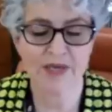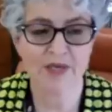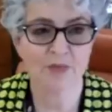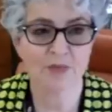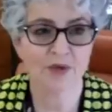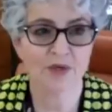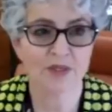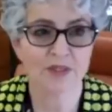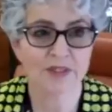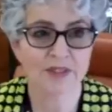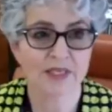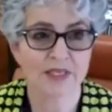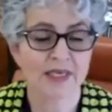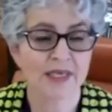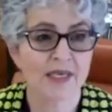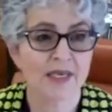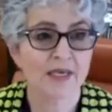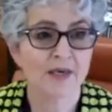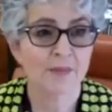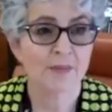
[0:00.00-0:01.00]
Menopause.
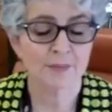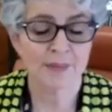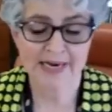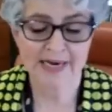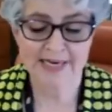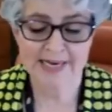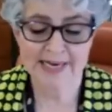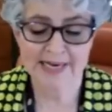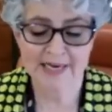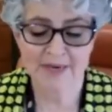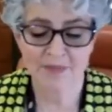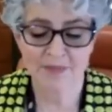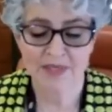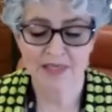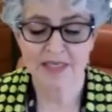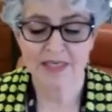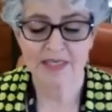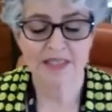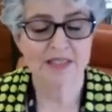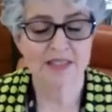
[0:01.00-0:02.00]
My name
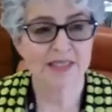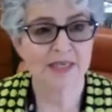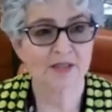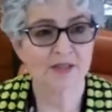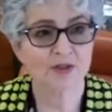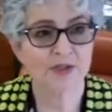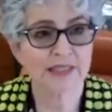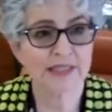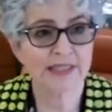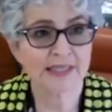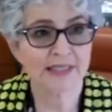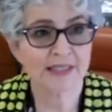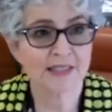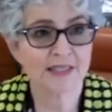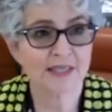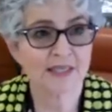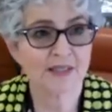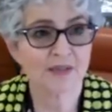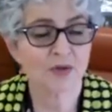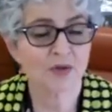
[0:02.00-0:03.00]
is Dr. Nanette
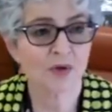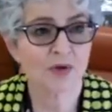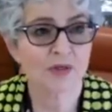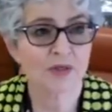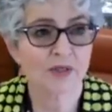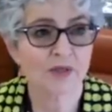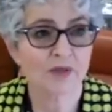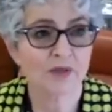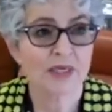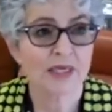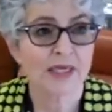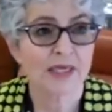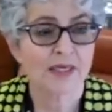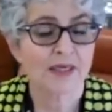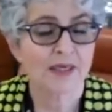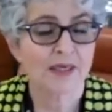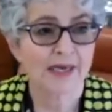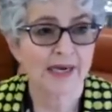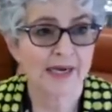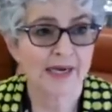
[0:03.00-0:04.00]
Santoro.
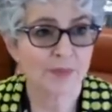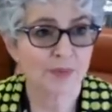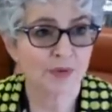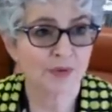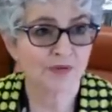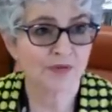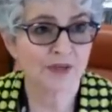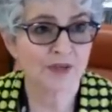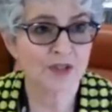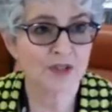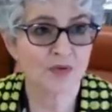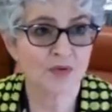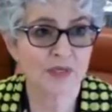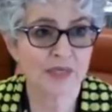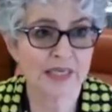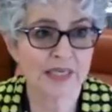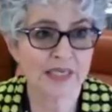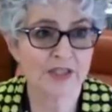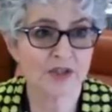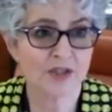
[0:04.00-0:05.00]
I'm professor
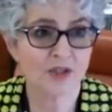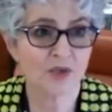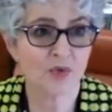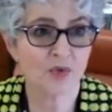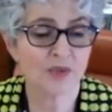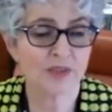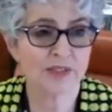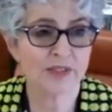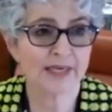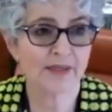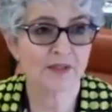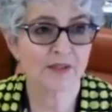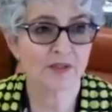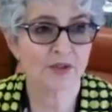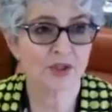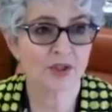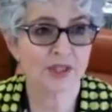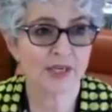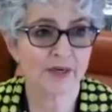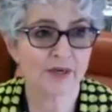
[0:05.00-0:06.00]
and E. Stewart Taylor
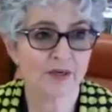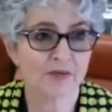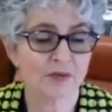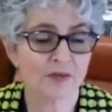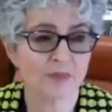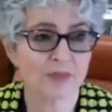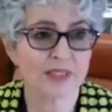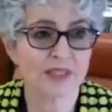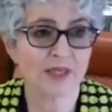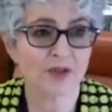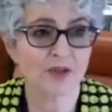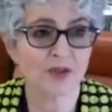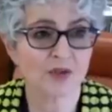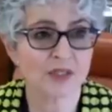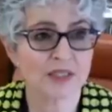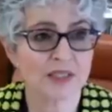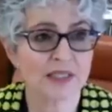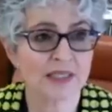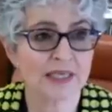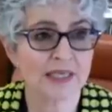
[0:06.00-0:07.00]
Chair of
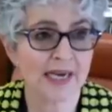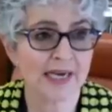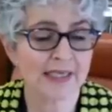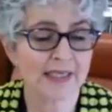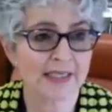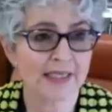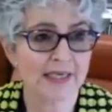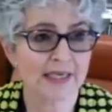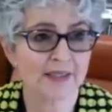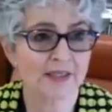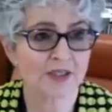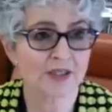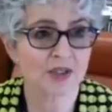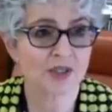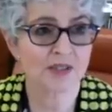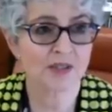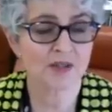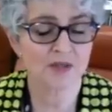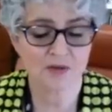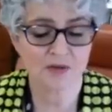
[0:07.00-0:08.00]
Obstetrics and
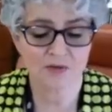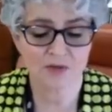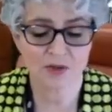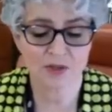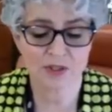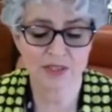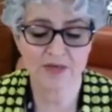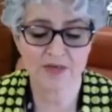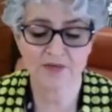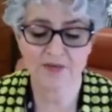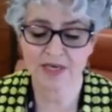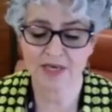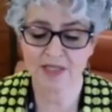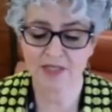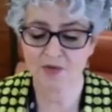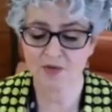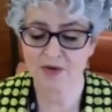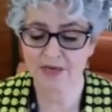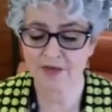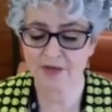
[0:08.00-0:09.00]
Gynecology at the University of
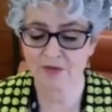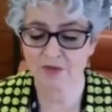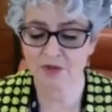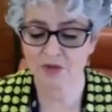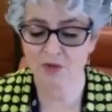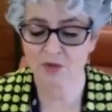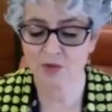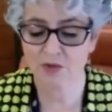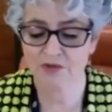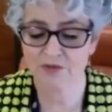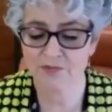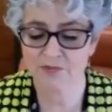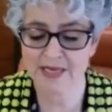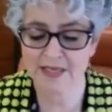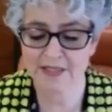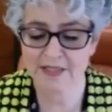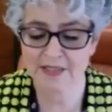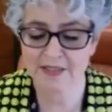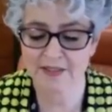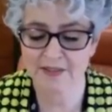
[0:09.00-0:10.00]
Colorado School of
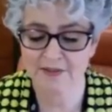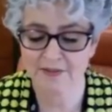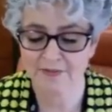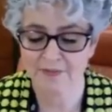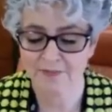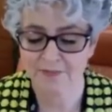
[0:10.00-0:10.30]
Medicine.